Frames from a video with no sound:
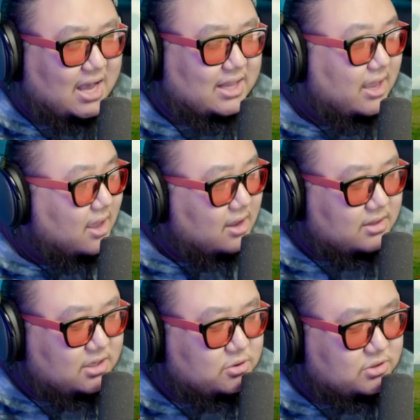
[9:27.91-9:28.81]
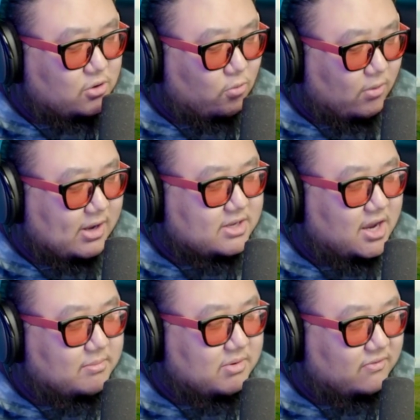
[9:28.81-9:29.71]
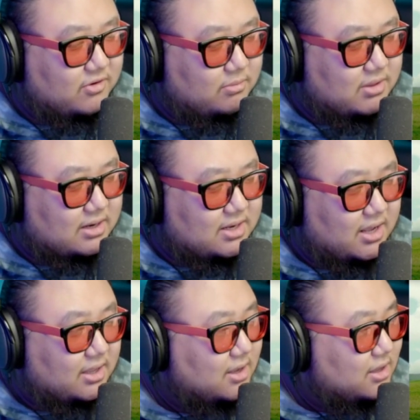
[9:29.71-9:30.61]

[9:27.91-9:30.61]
Like, they chose a great time to film that day.